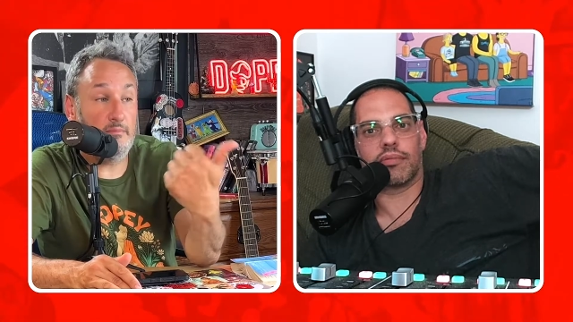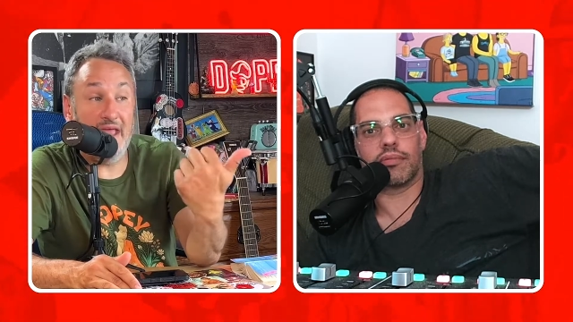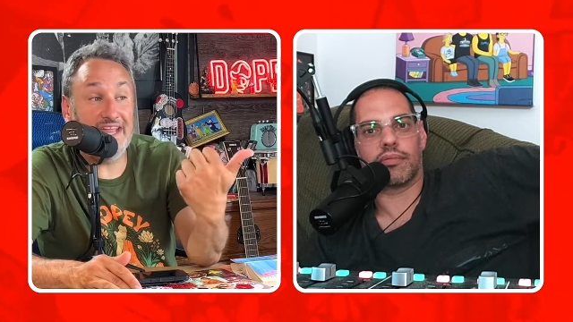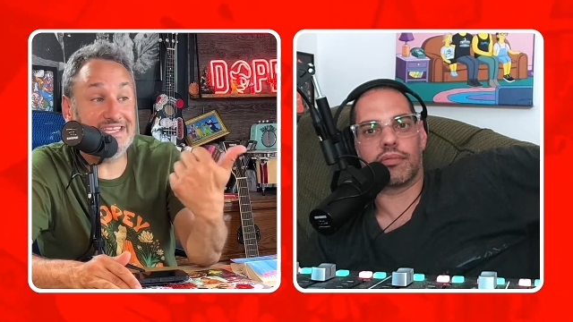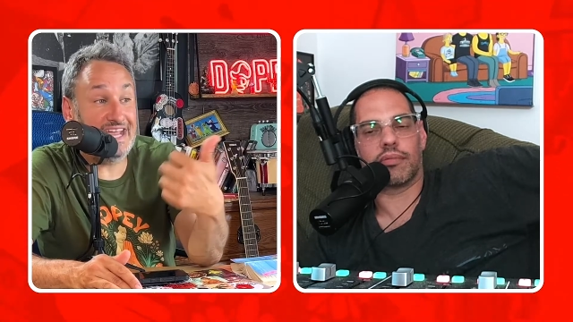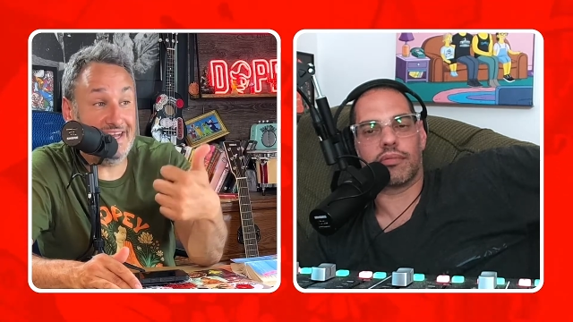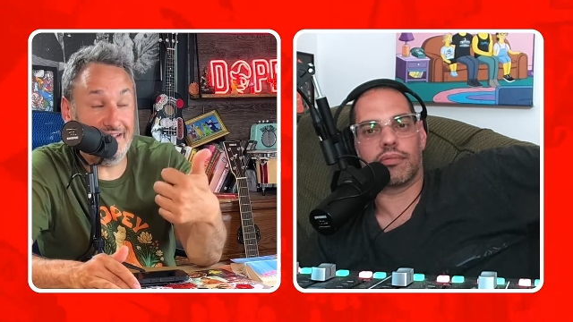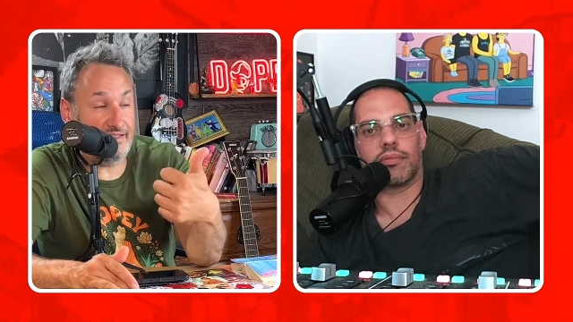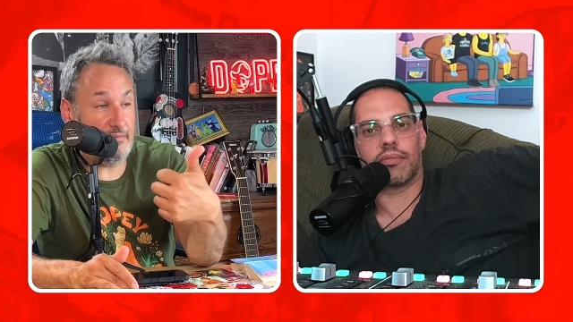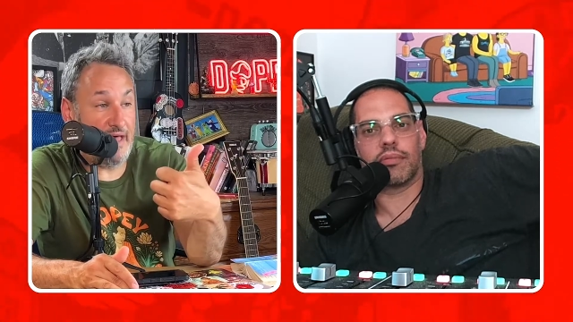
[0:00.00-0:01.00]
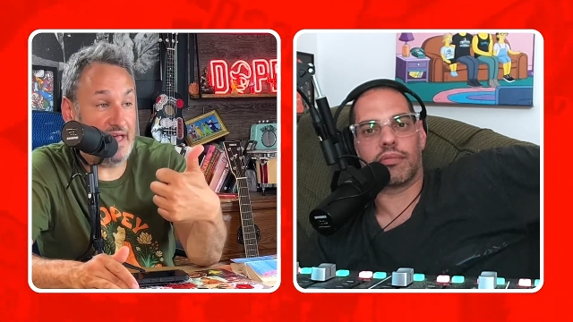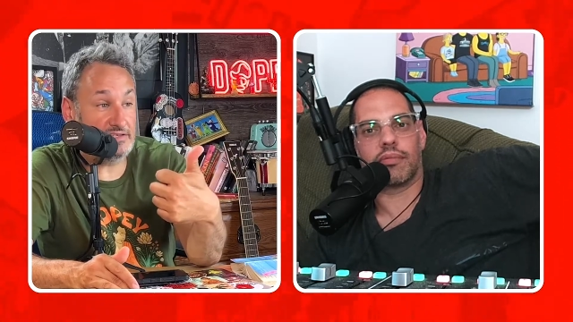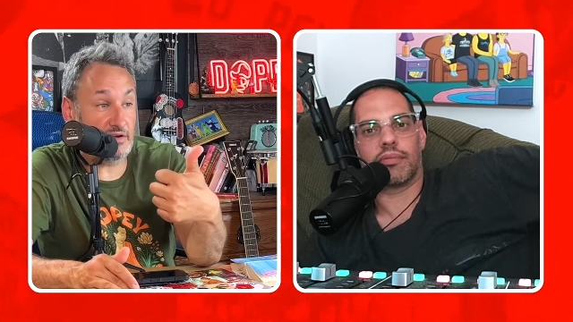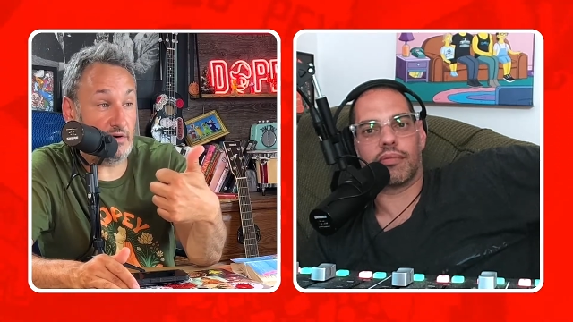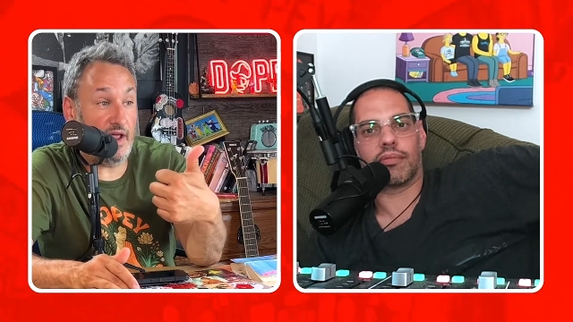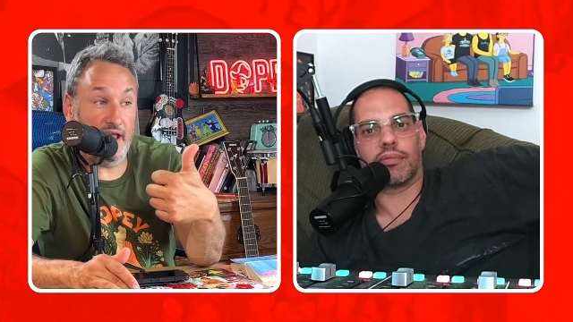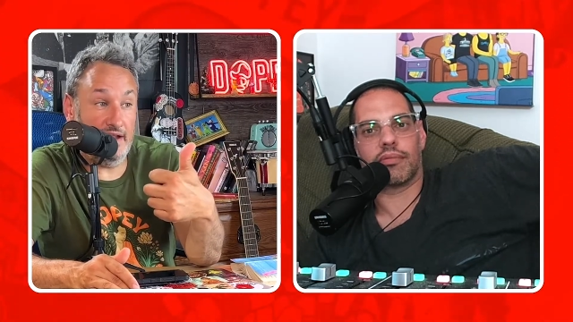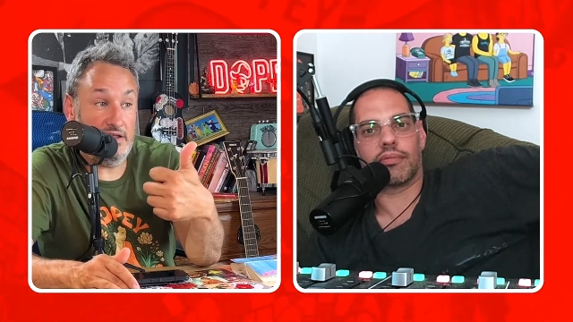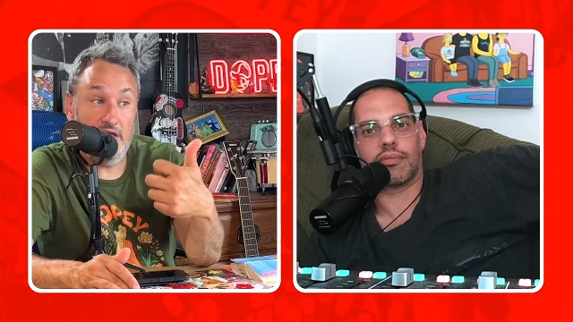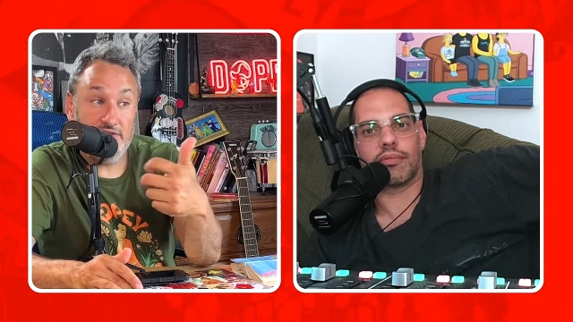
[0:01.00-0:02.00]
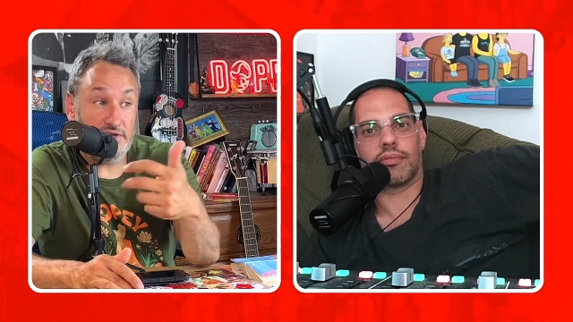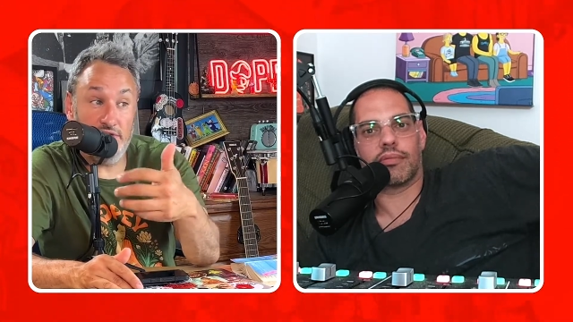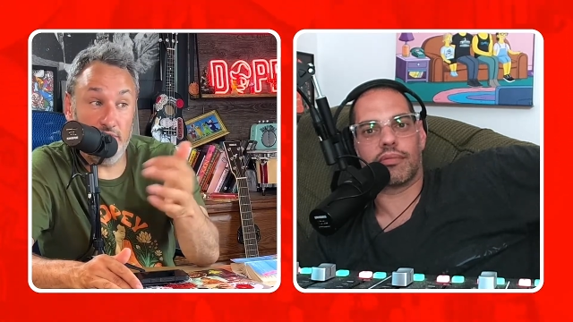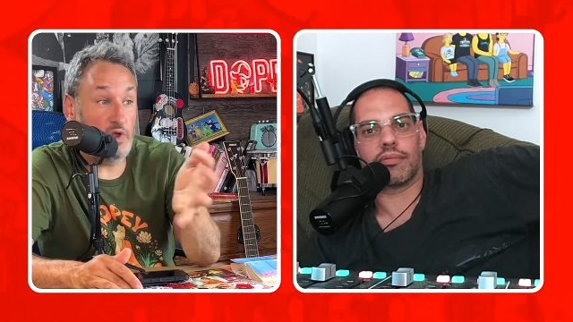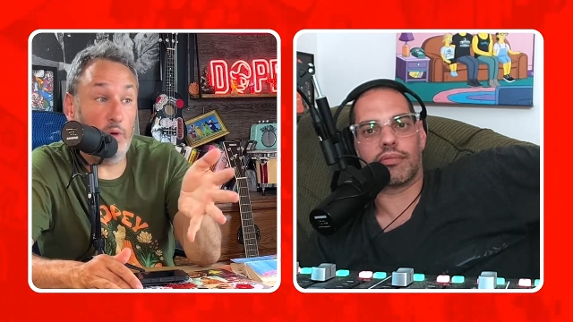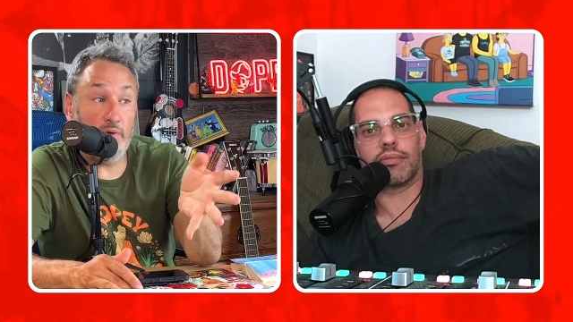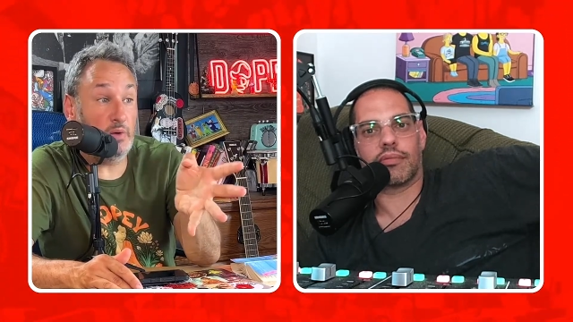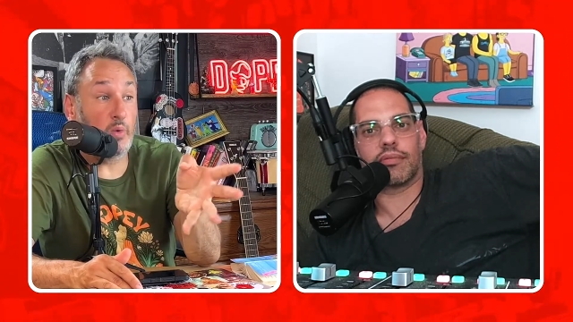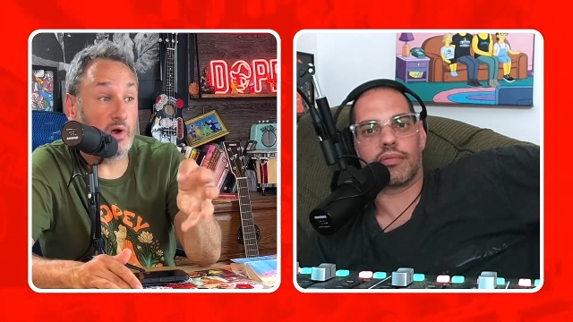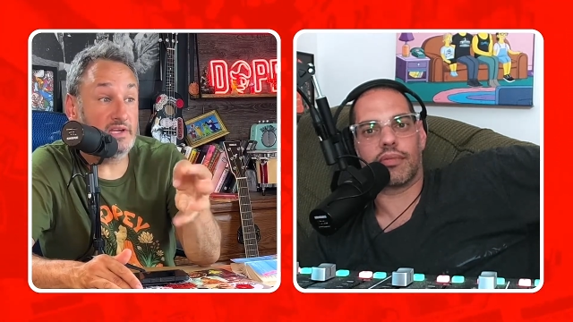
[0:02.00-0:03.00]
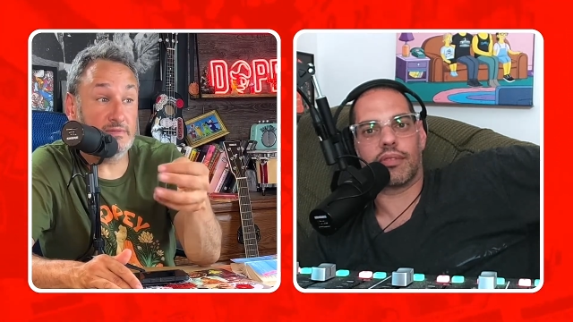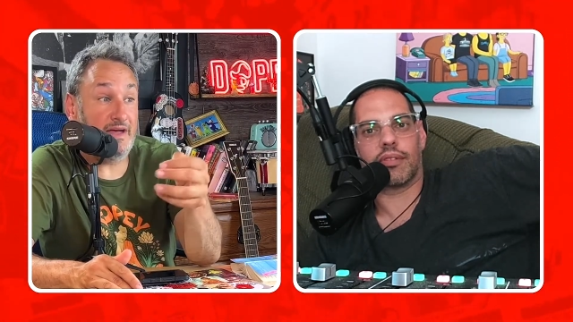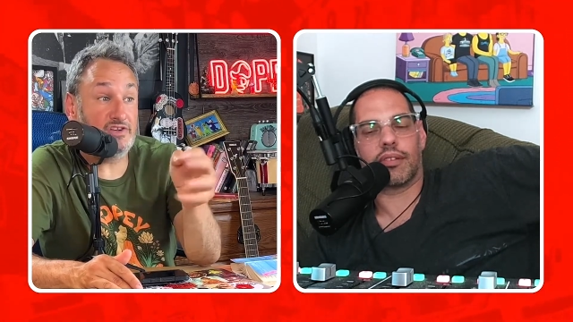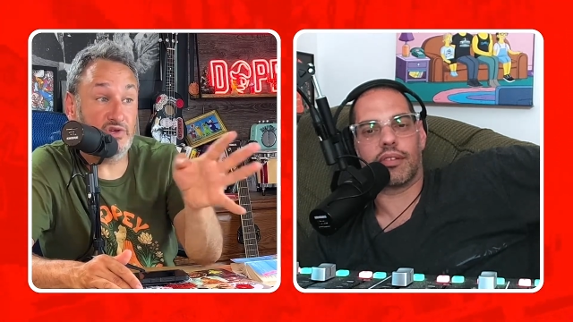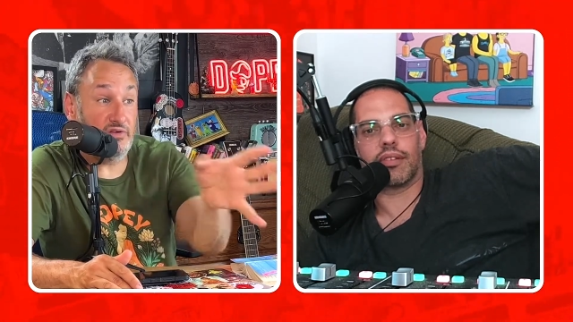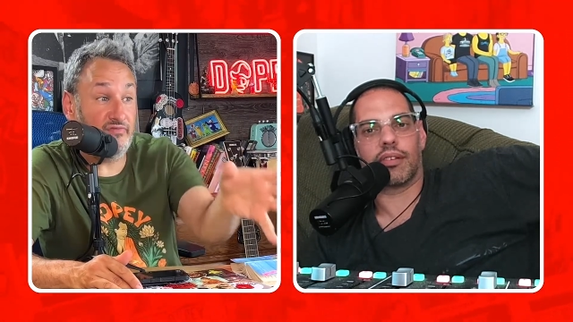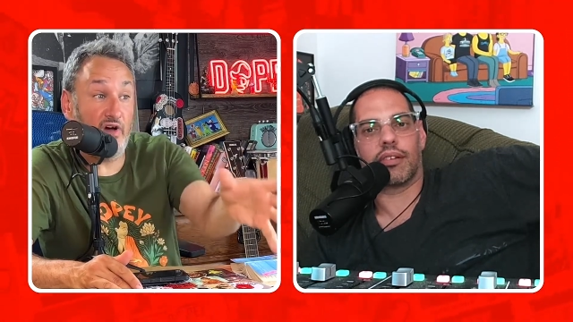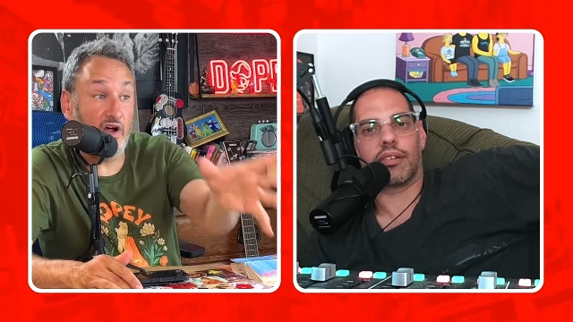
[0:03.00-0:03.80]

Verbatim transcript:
Speaker 1: maintaining the masquerade so you, nobody worries about you to